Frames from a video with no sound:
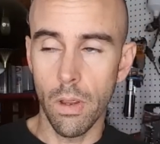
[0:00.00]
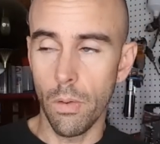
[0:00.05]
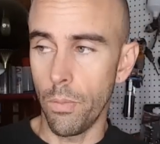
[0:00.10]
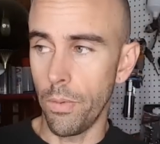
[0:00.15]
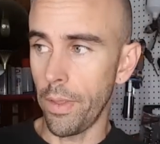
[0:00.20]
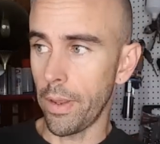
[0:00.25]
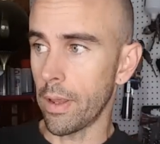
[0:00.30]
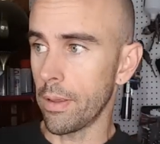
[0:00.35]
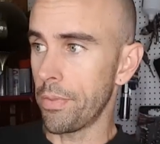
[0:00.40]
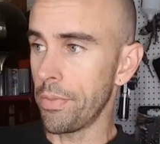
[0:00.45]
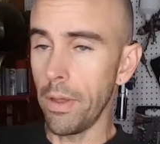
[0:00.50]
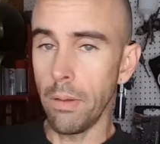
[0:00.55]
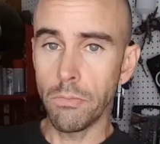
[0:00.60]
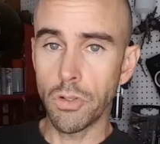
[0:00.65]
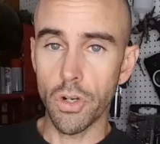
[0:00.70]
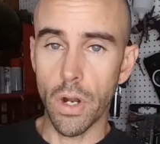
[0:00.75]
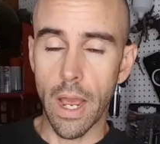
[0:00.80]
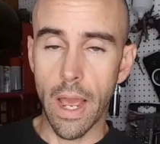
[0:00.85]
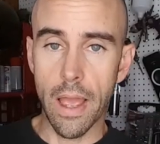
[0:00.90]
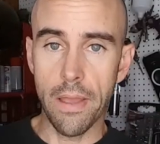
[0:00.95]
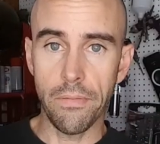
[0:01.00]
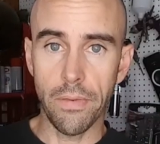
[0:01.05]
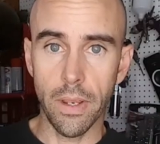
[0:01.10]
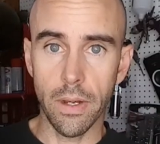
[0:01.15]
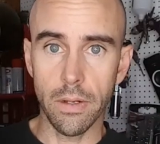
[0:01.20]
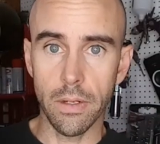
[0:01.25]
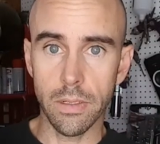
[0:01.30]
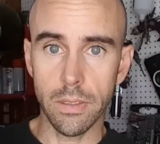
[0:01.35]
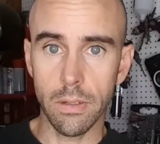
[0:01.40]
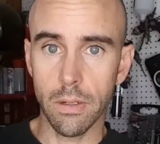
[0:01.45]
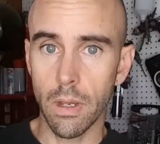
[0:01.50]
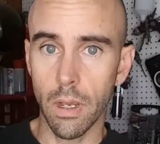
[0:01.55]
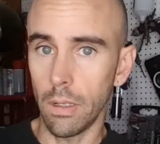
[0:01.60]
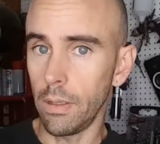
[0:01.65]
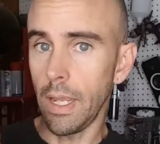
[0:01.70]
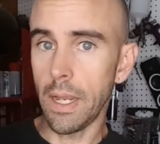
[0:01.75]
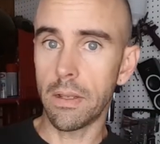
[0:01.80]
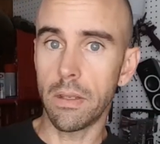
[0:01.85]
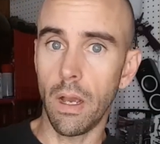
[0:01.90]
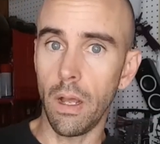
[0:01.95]
with like a thumb drive and just
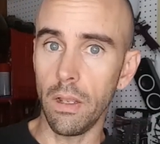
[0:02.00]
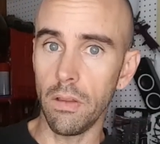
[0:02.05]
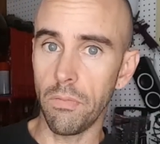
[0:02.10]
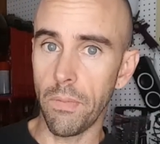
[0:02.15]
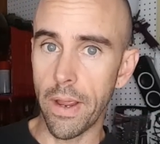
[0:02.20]
collect all of